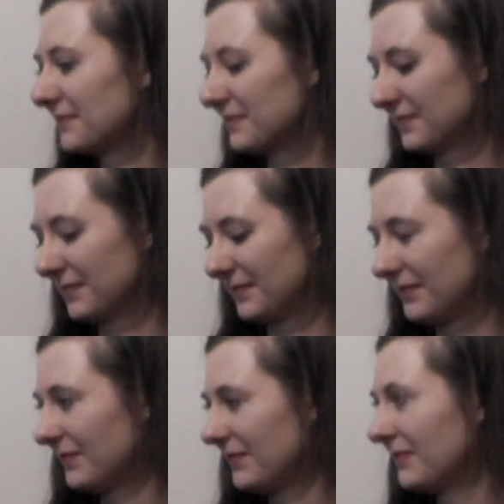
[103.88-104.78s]

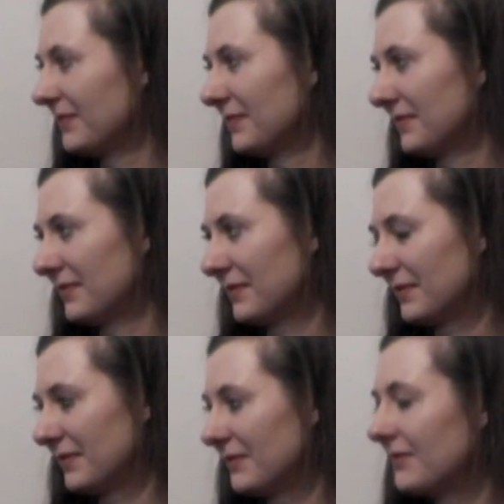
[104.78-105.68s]

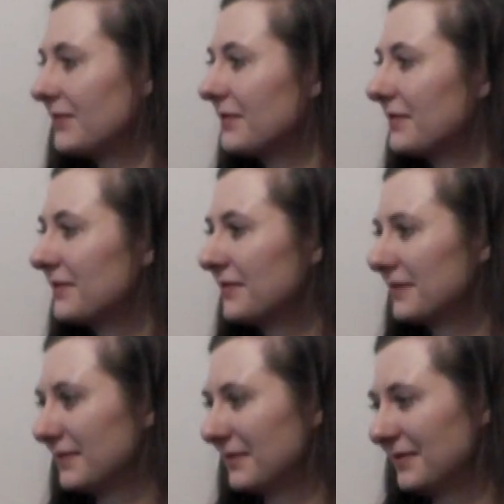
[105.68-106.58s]

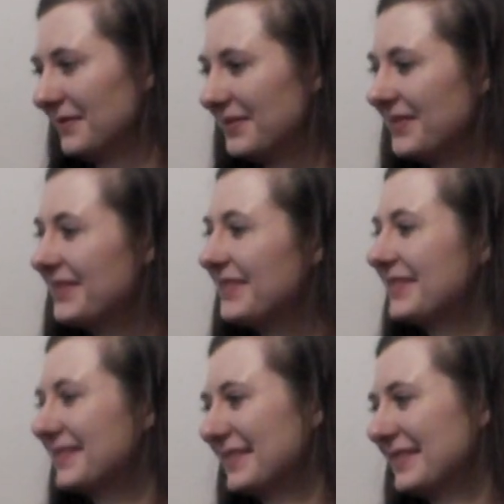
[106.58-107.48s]

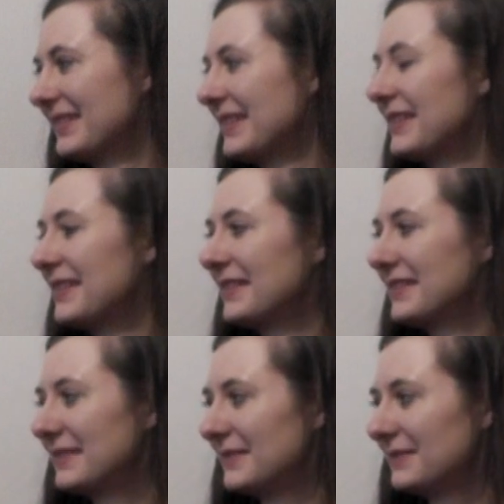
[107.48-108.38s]

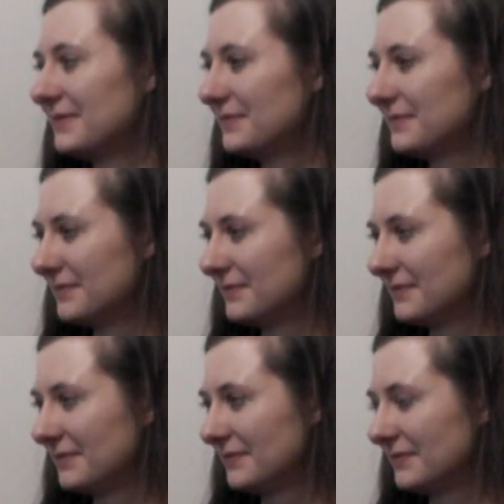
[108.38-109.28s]

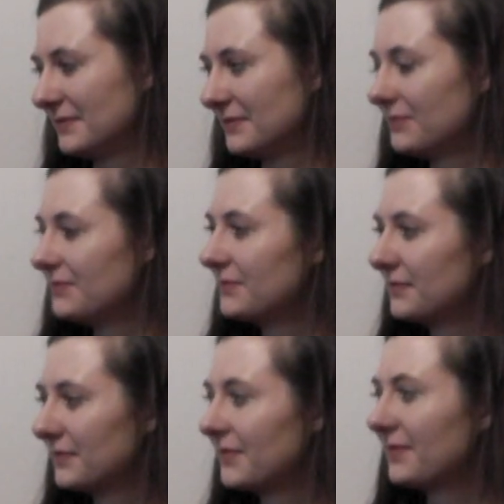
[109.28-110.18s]

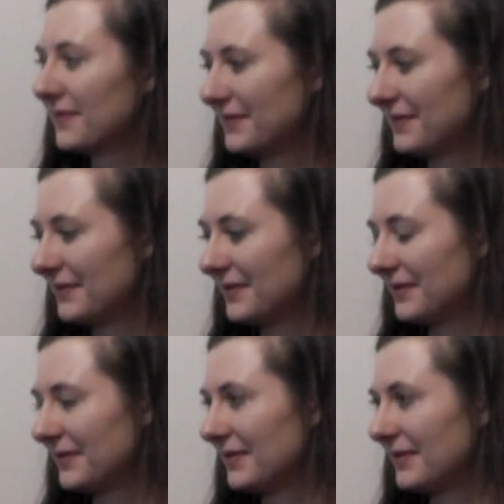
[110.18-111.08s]

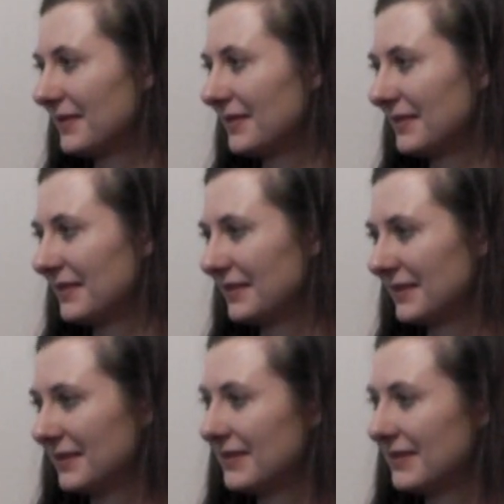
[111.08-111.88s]
This person isn't speaking.